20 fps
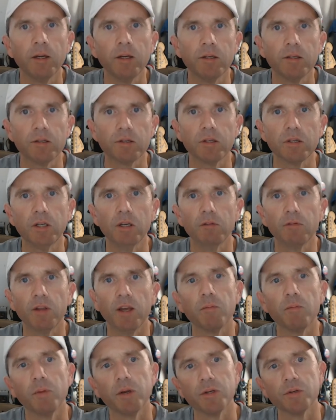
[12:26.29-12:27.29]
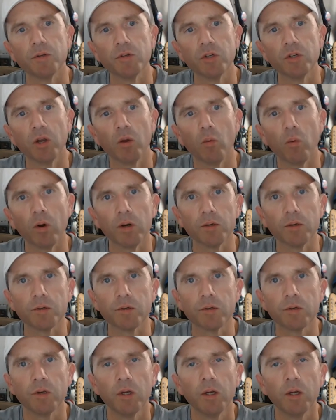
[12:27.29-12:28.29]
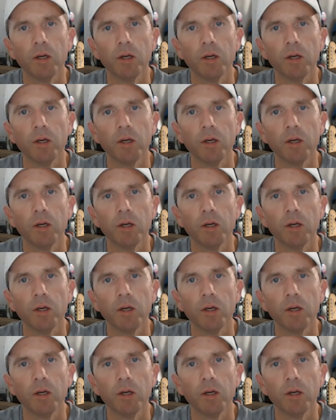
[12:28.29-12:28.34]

to see if that messaging works.